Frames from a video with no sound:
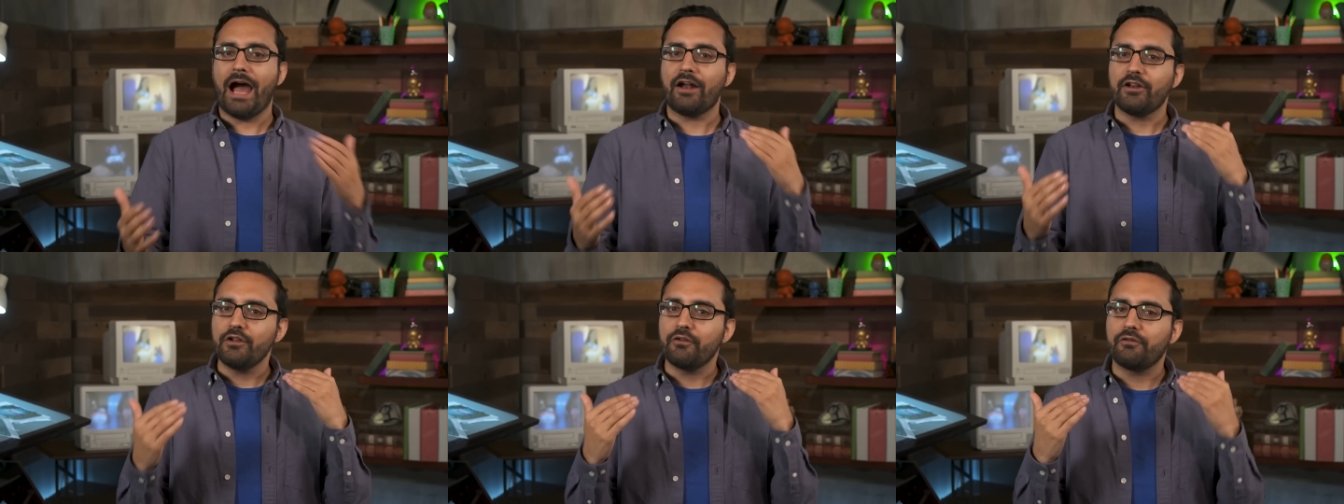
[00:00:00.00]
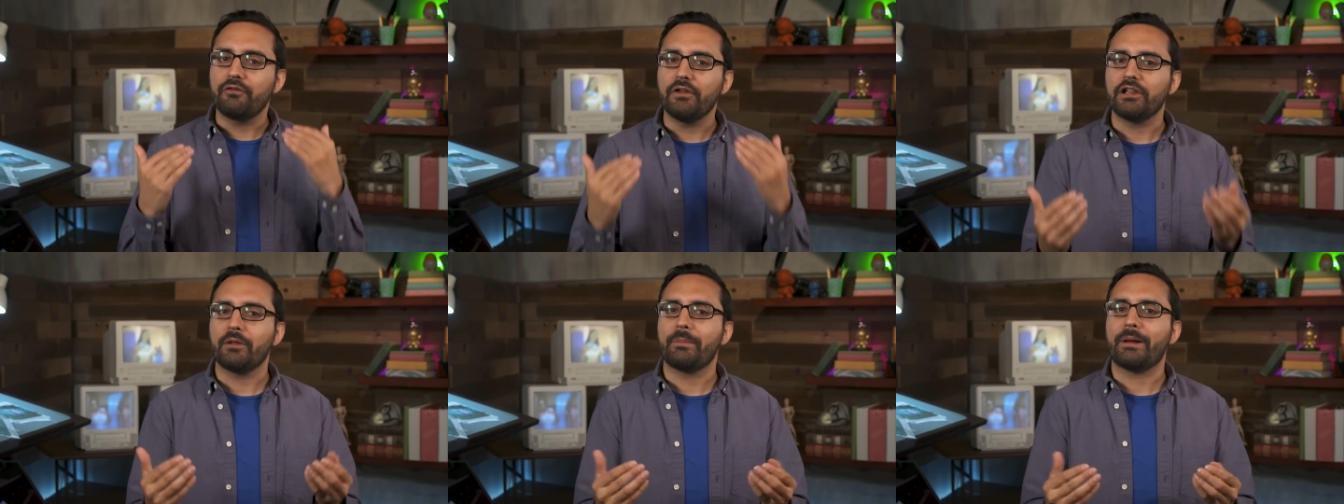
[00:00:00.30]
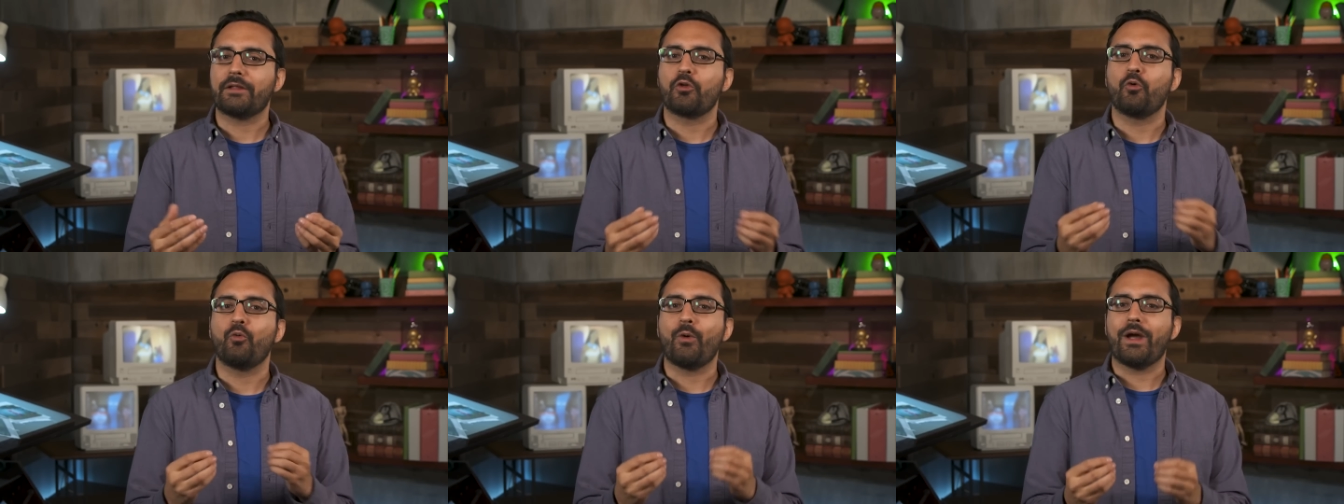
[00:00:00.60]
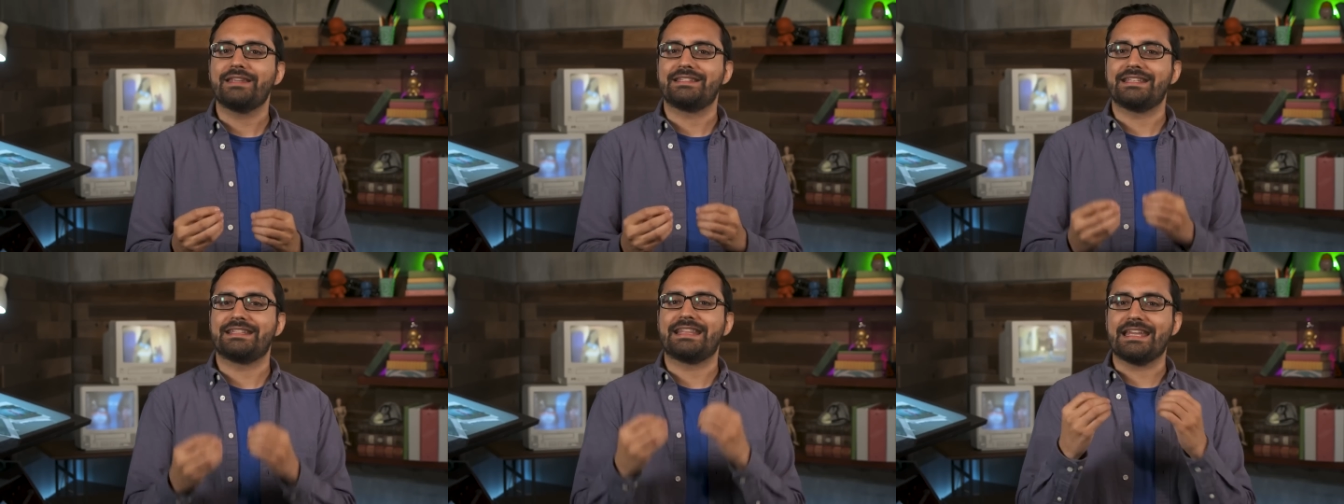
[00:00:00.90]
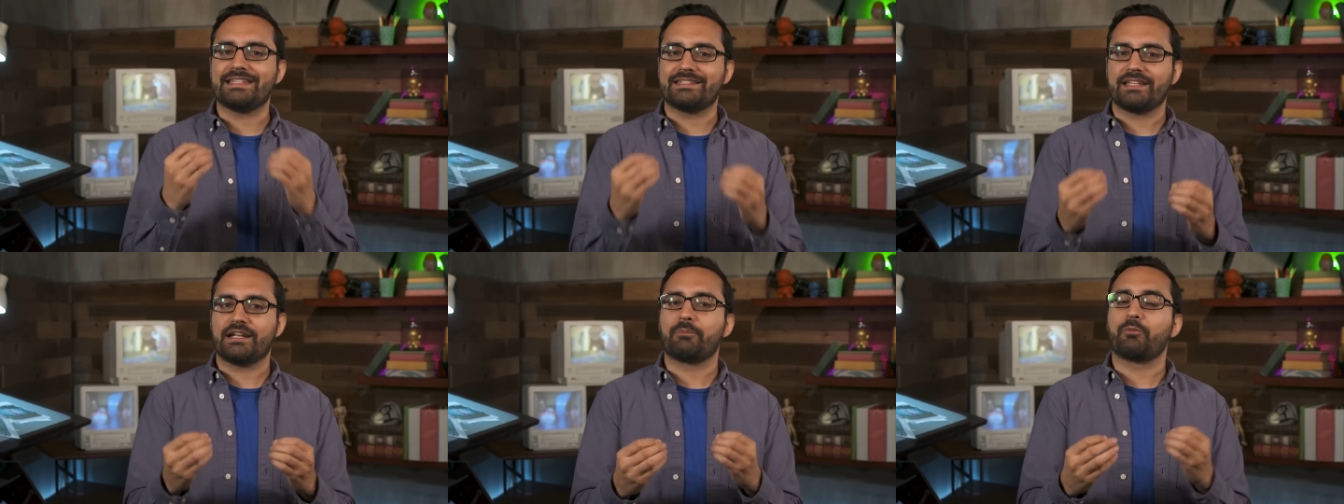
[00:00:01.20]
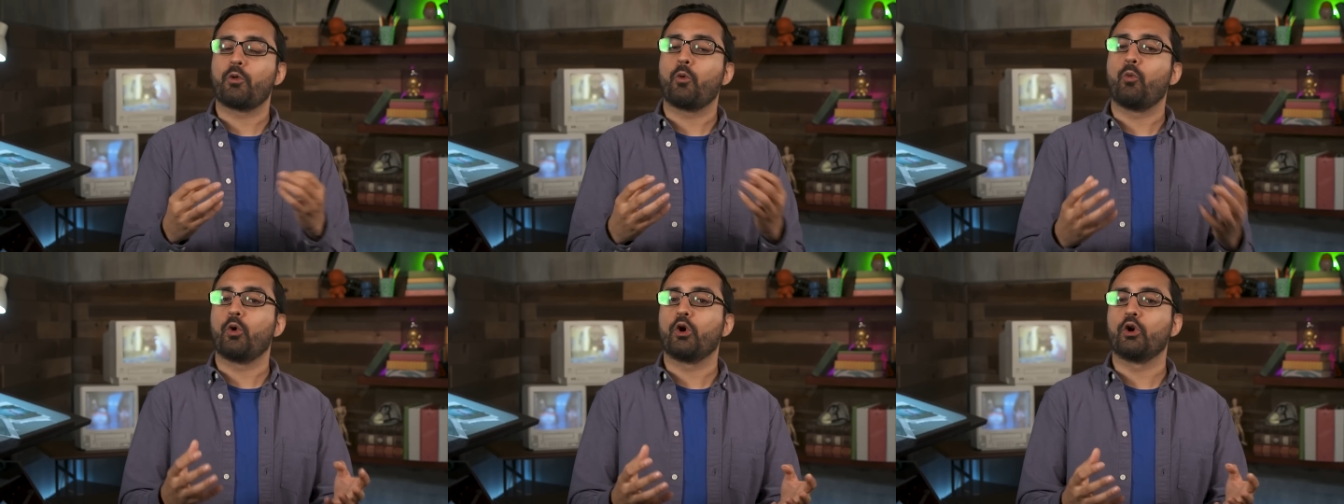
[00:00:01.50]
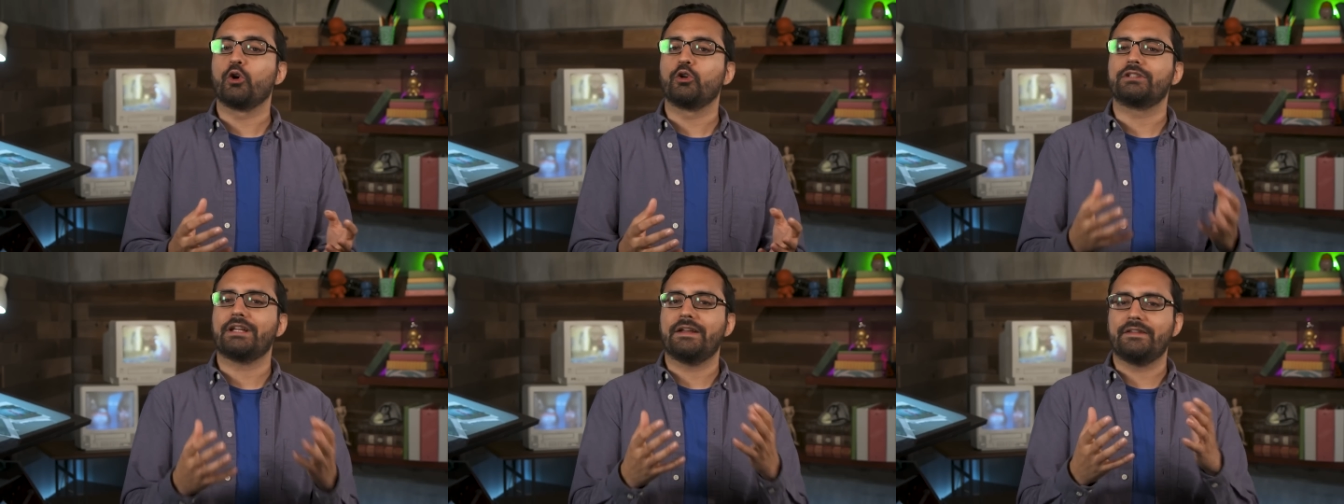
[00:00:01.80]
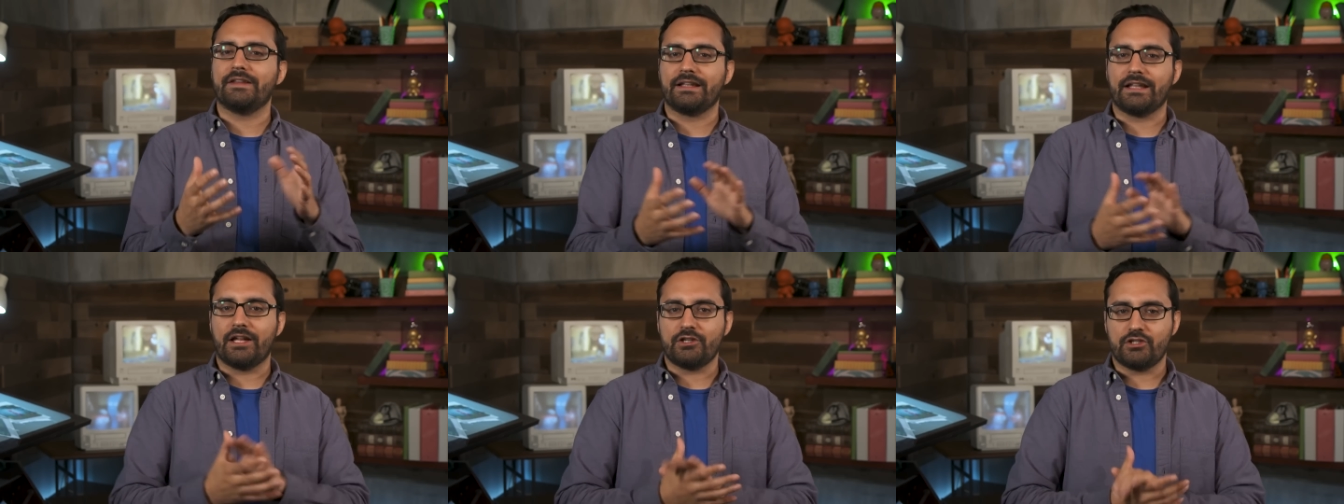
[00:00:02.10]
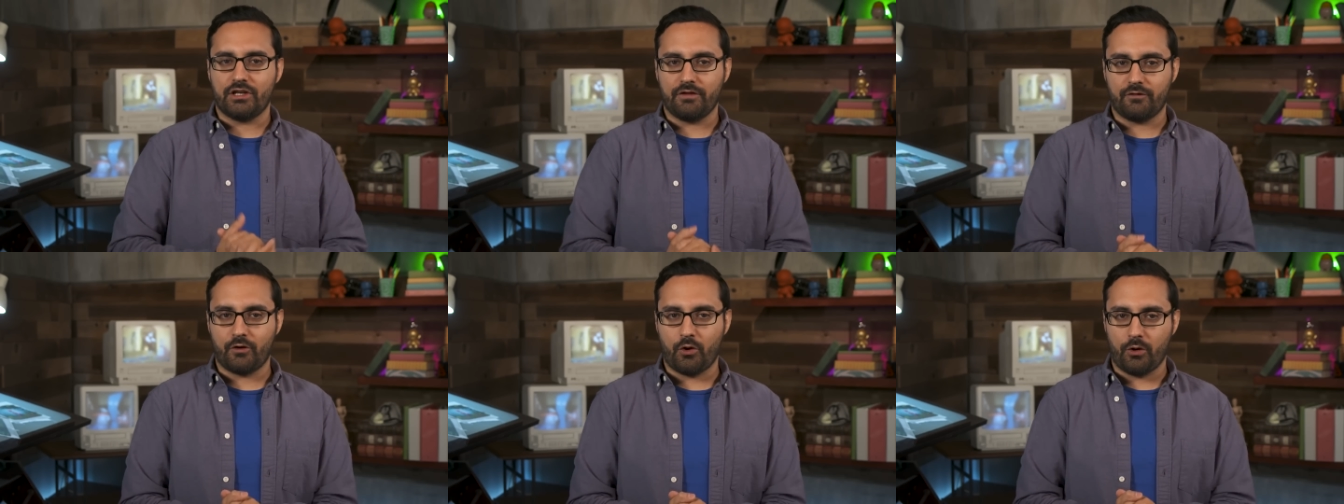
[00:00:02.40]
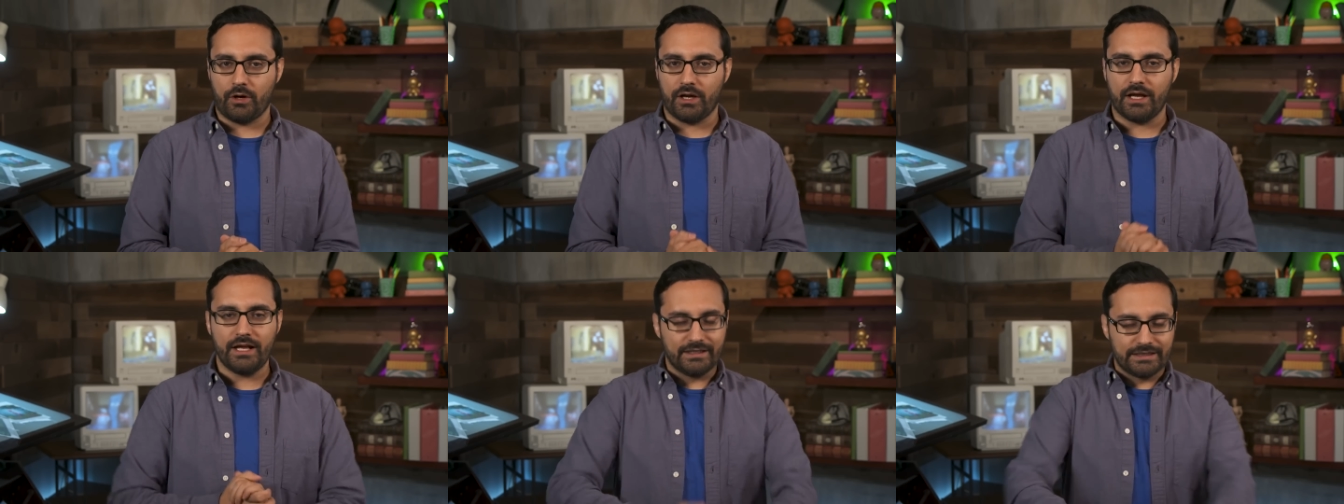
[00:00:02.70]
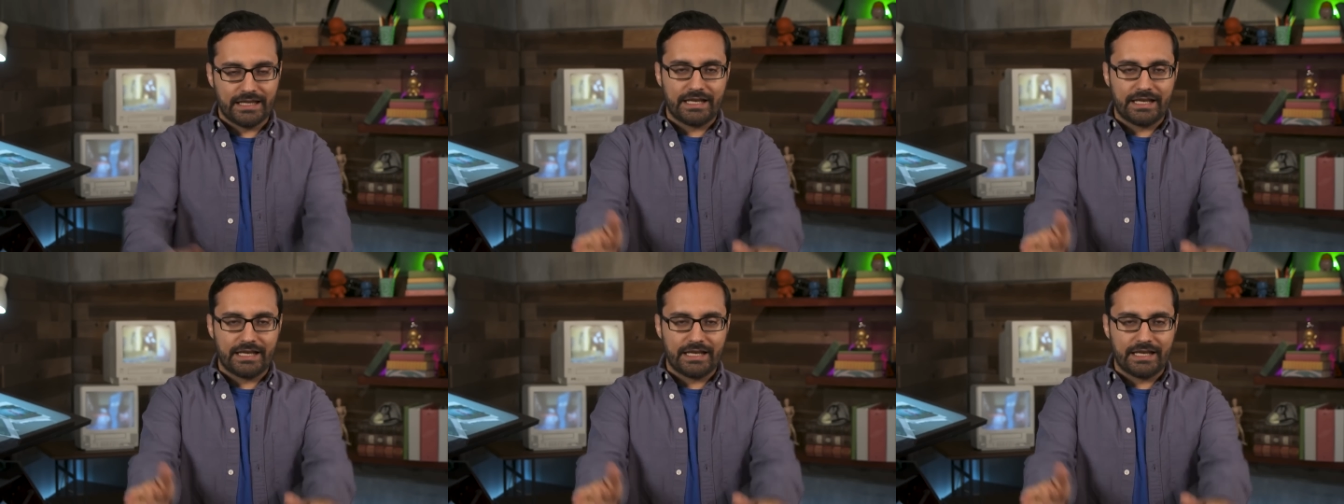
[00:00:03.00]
How do you feel about the ways that they set up the world in The Legend of Korra?